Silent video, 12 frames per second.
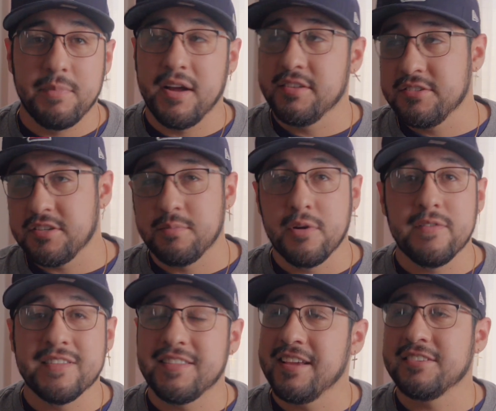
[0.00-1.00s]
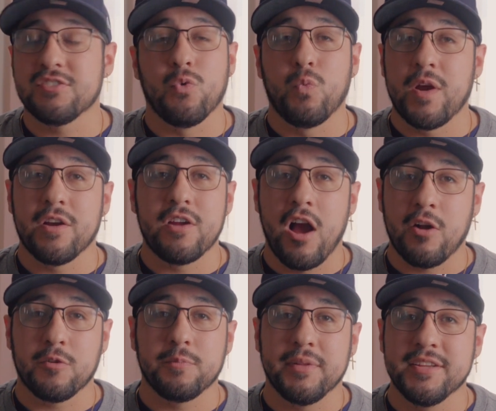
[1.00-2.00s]
buttons and moving things to weird,
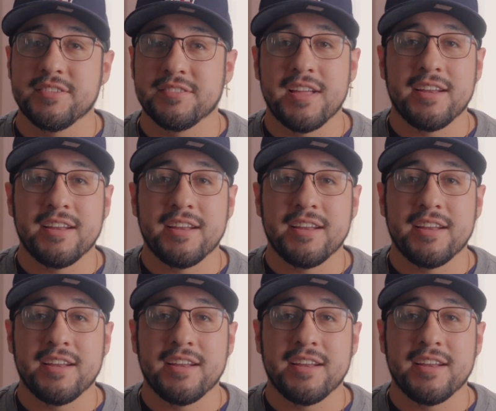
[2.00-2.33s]
awkward places.